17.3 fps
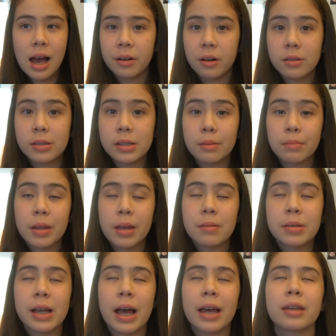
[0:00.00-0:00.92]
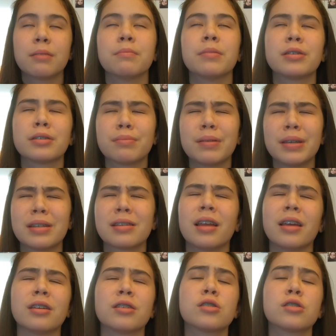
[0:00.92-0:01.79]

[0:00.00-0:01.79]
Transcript: On some days I can just be like